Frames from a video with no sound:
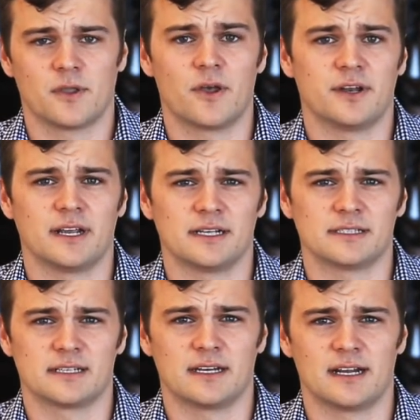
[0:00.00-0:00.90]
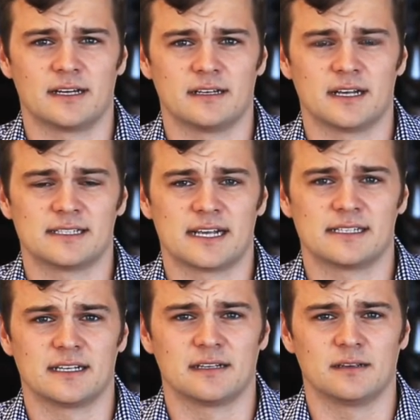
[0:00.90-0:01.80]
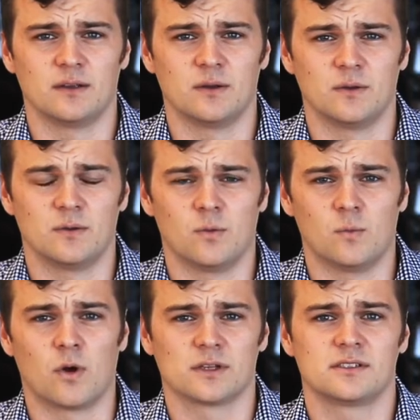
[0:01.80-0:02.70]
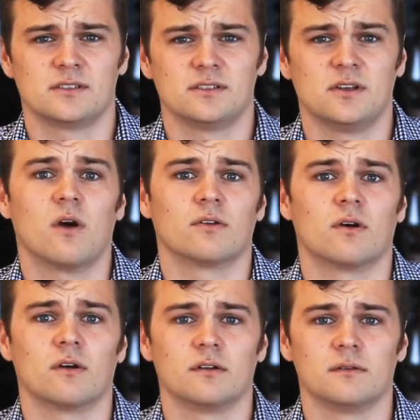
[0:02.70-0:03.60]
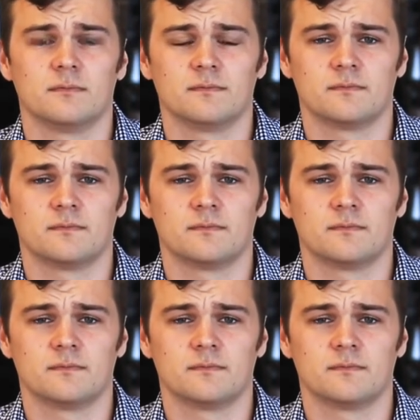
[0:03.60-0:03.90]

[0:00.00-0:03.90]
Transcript: earnings and assessing what's gone on.